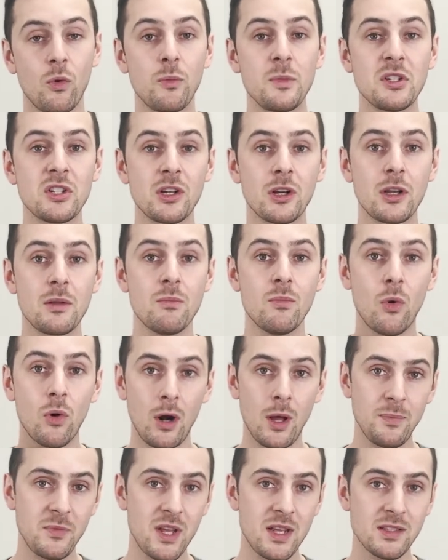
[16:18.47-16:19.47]
We'll be sharing
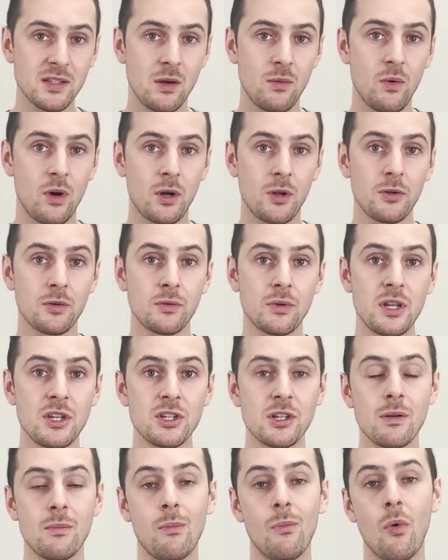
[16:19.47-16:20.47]
more updates on Waterloo
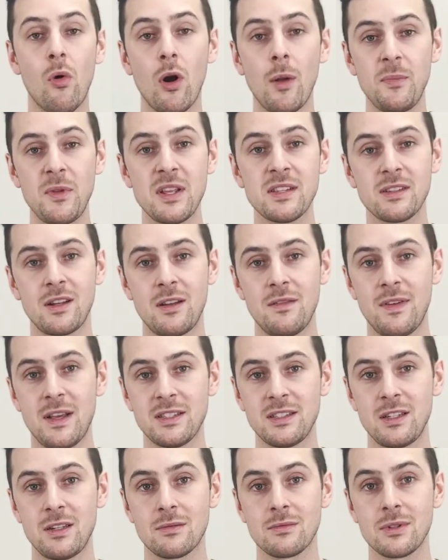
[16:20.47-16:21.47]
Region, more updates on
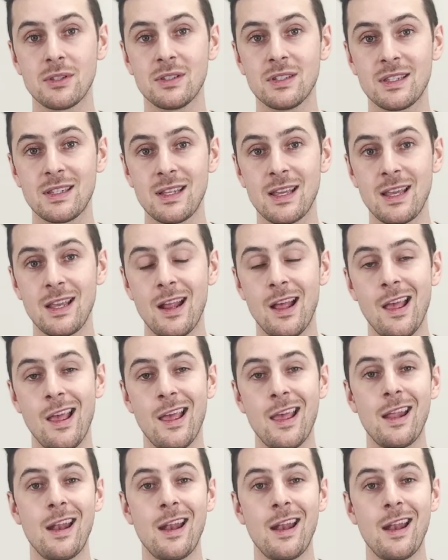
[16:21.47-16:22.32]
investing in real estate,